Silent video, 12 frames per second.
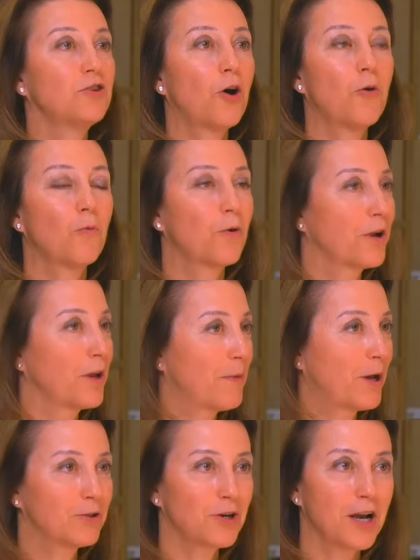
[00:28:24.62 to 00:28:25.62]
Don't worry
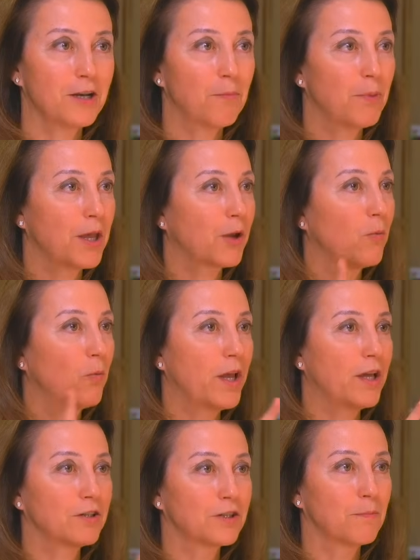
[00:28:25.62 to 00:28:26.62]
about trying to pick
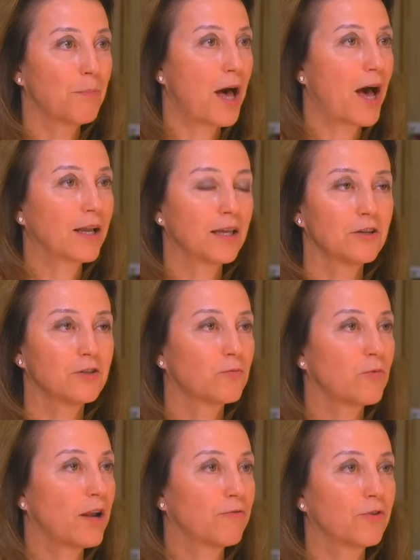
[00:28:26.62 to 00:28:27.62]
which pocket is
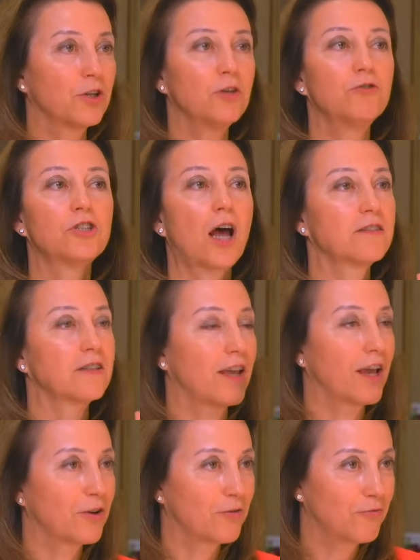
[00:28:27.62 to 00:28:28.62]
right for you. Just
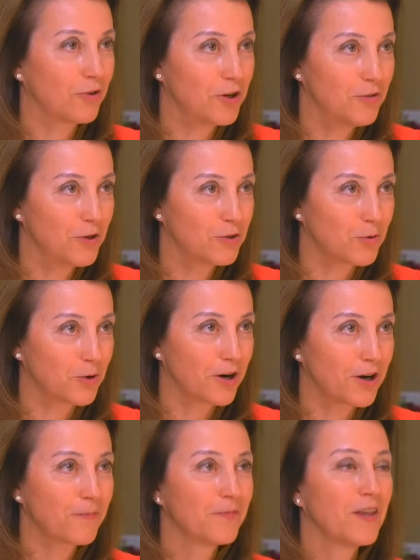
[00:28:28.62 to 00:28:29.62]
get your foot in the
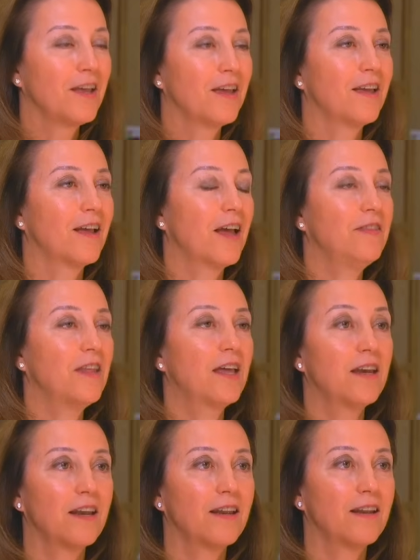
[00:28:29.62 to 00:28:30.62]
door. And
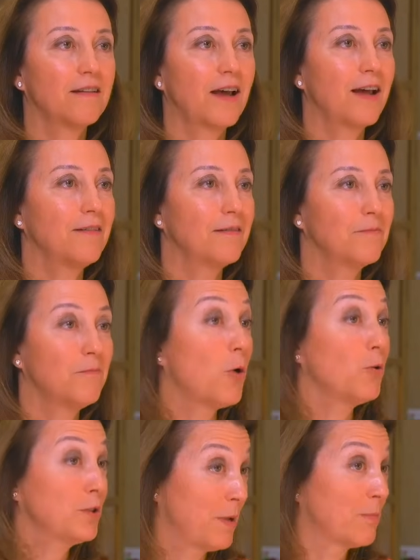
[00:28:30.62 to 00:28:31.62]
then
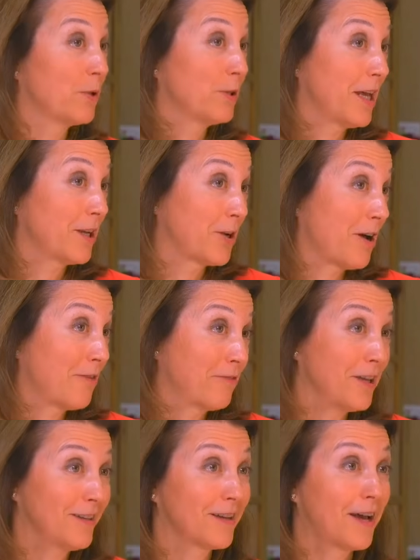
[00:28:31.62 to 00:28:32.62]
most people like
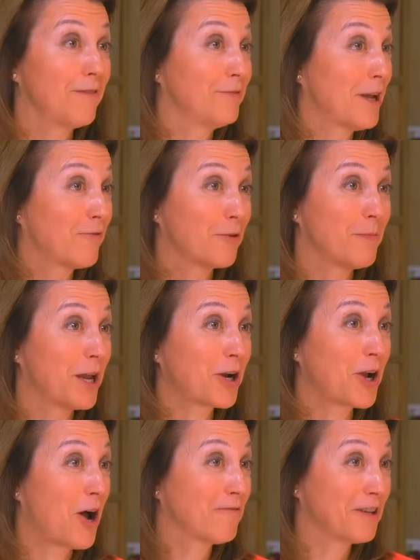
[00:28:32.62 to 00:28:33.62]
coffee. I've never met a
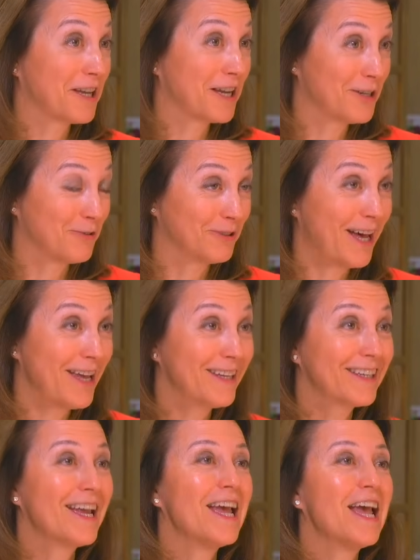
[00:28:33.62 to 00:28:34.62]
coffee I don't
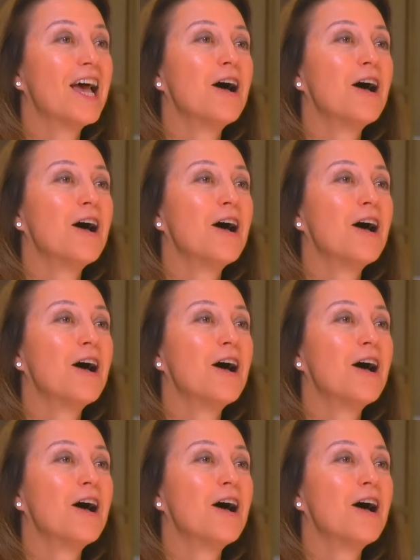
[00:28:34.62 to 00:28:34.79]
like.